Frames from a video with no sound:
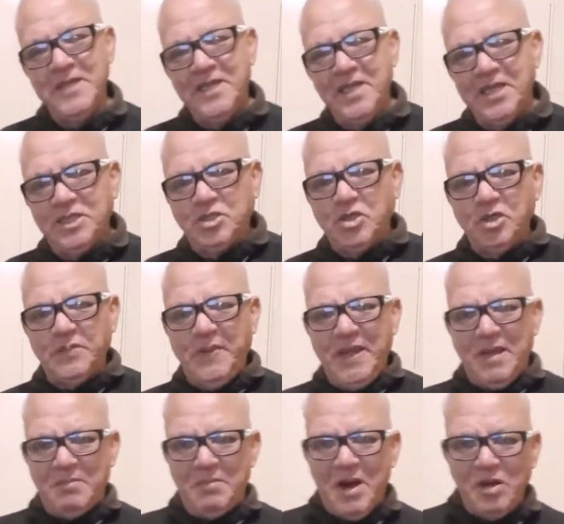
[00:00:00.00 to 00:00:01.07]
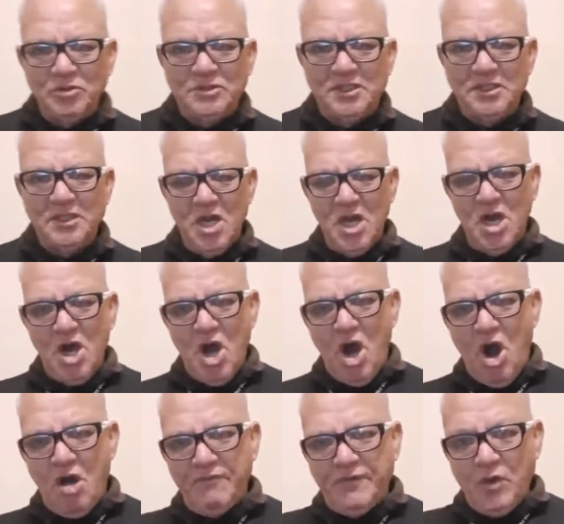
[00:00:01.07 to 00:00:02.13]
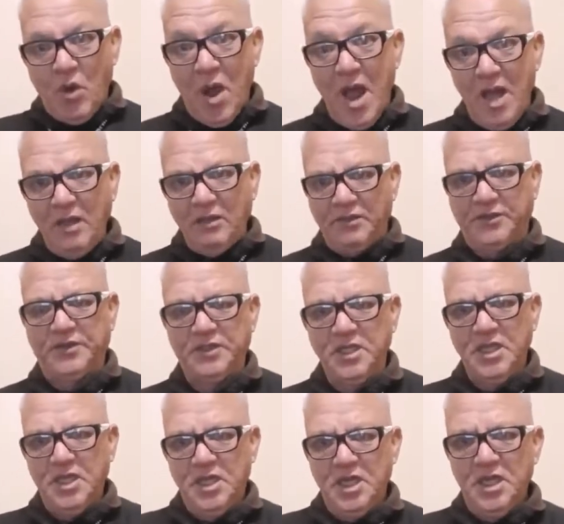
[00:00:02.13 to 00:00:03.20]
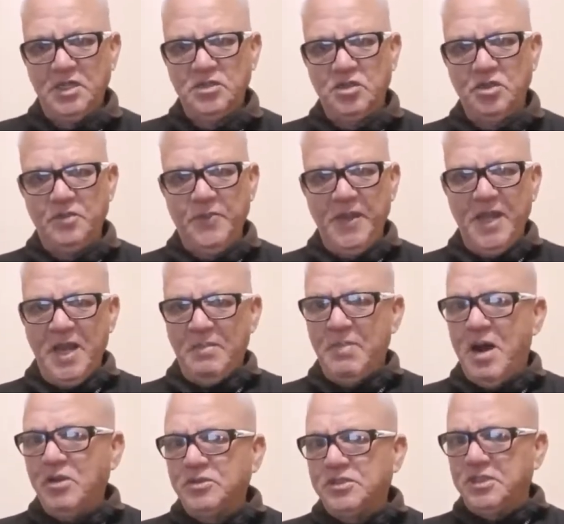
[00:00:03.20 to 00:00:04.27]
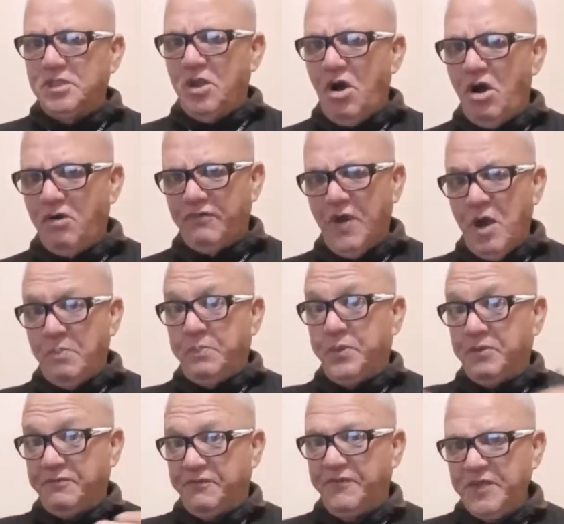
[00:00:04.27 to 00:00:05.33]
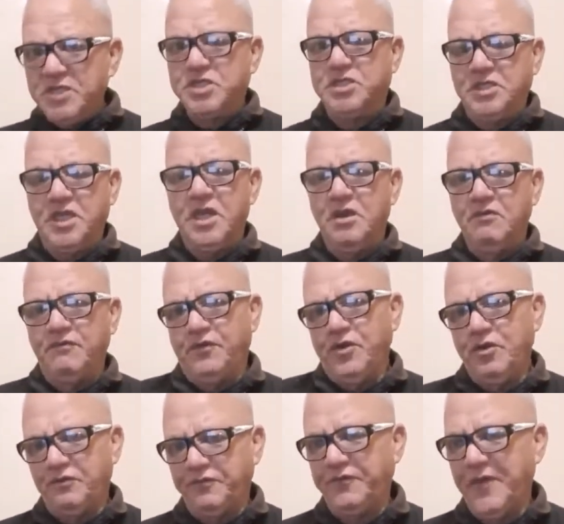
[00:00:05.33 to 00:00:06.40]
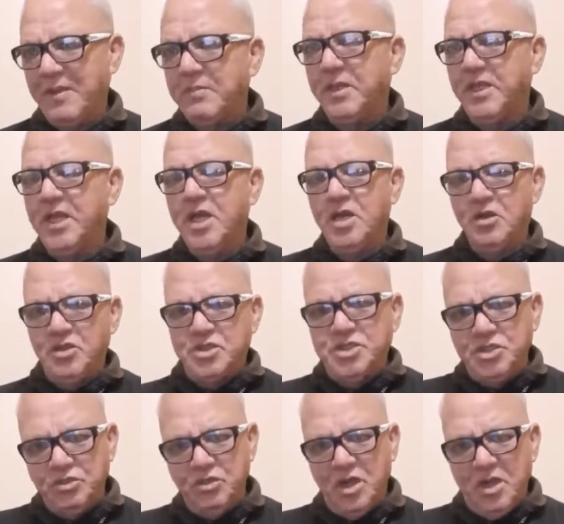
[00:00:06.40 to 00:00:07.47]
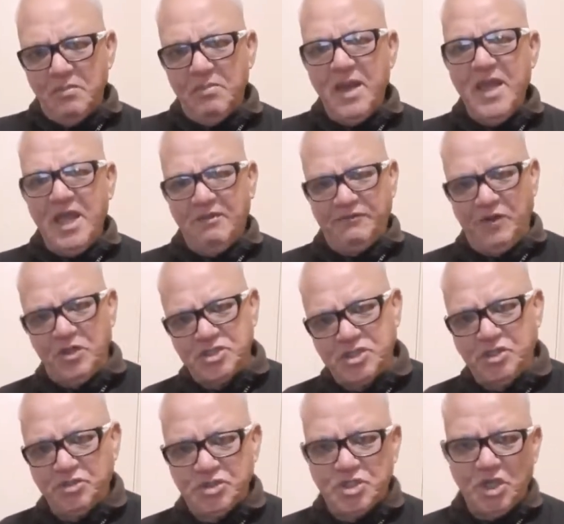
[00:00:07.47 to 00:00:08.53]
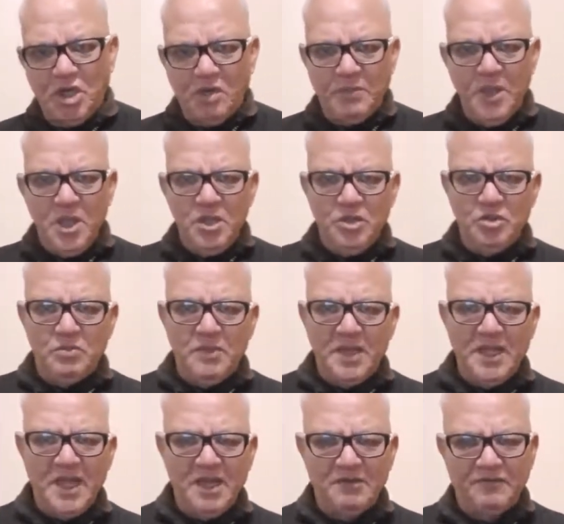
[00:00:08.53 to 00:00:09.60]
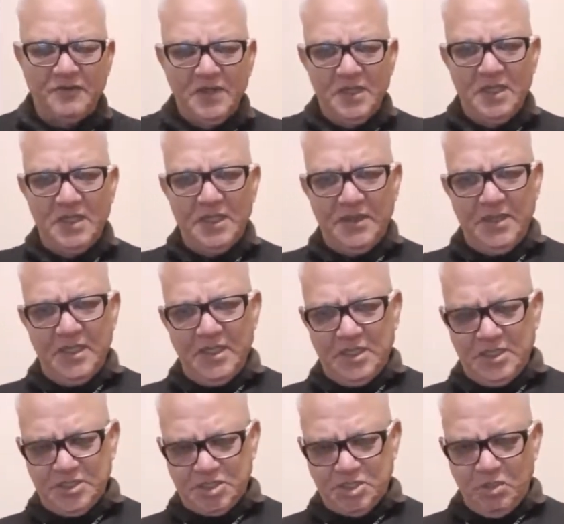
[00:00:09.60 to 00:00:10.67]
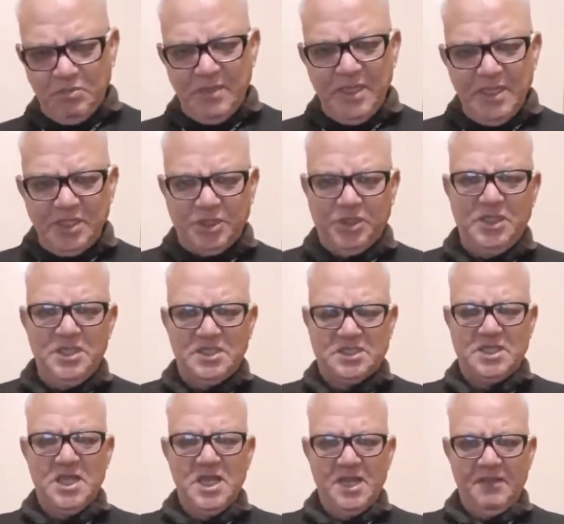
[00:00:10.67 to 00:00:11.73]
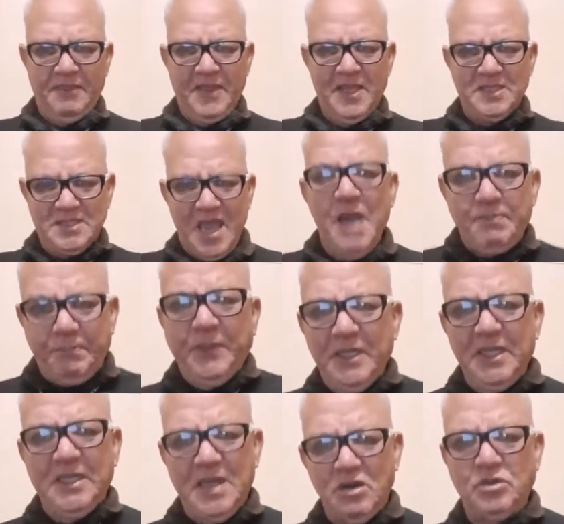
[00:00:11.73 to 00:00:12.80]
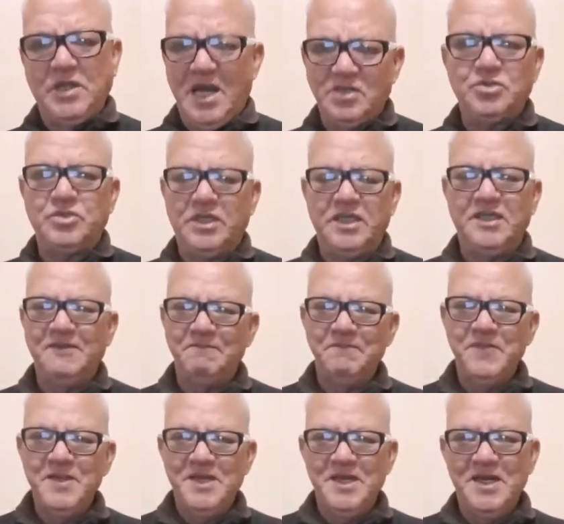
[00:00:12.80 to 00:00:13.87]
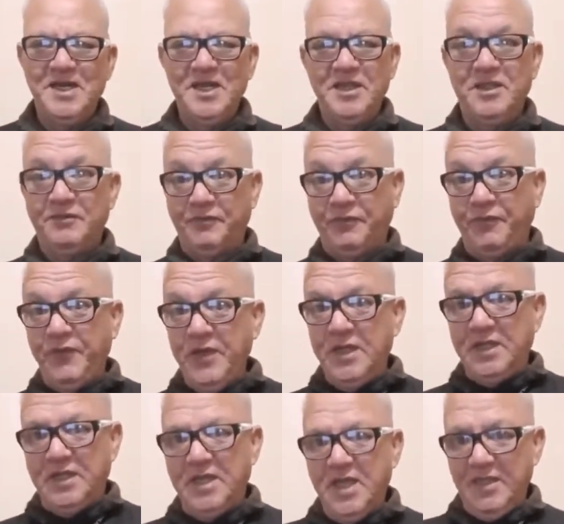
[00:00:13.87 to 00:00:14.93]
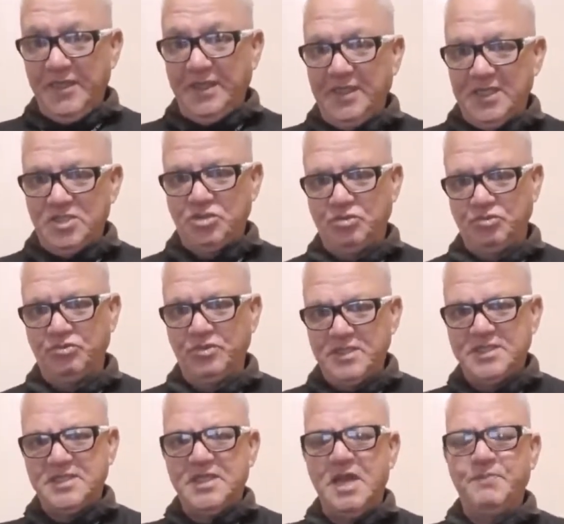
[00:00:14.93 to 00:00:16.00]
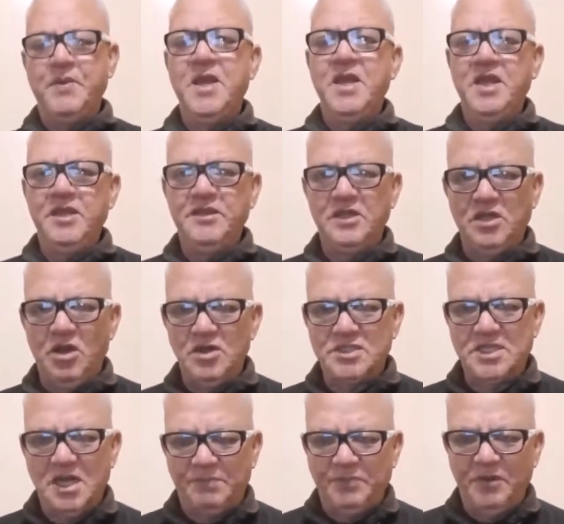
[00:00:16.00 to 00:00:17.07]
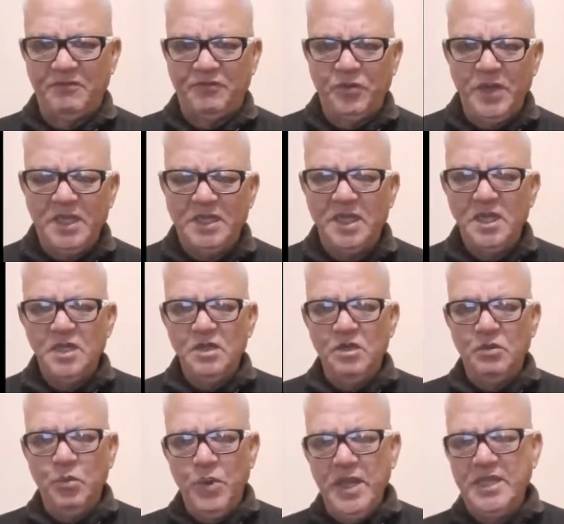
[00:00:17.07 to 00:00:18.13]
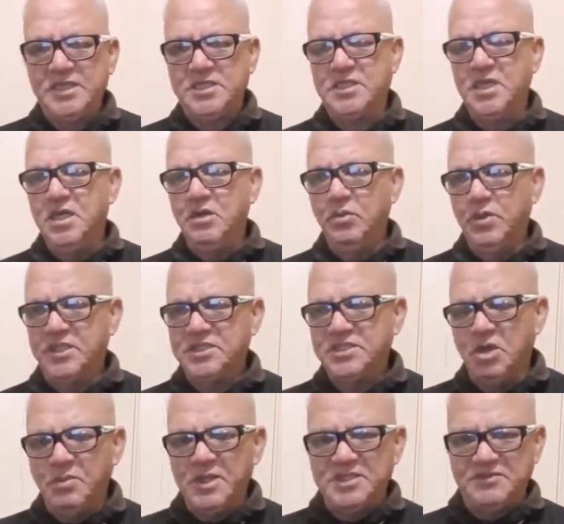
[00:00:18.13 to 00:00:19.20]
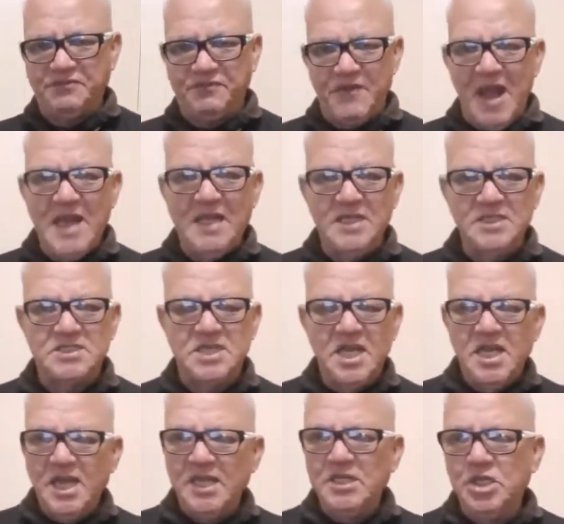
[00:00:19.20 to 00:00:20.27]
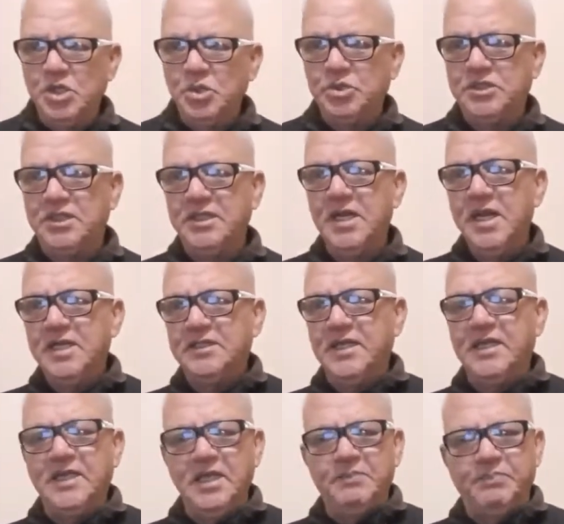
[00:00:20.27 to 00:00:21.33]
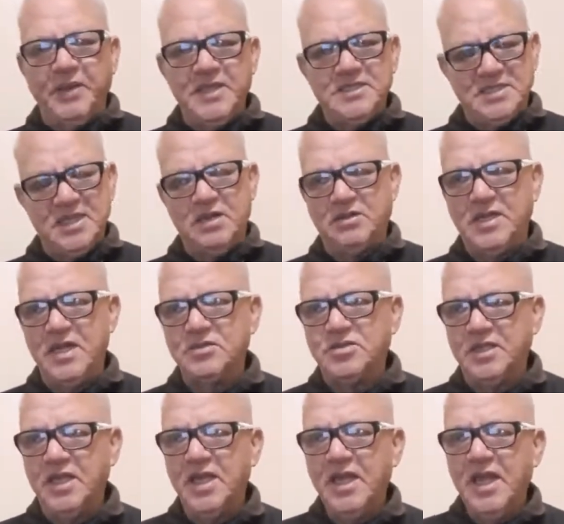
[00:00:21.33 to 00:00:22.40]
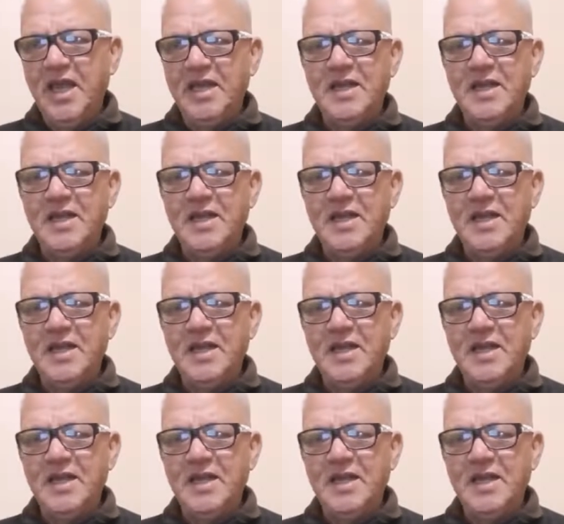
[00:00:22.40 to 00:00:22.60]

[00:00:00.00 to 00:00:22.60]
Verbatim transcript: It could be a mountain of your health, it could be a mountain of provision for your family because you may have lost your job, you may have uh, the, so many things is happening in our country, uh, the fear that has risen up in the last couple of week, weeks with so much violence and looting taking place in our country.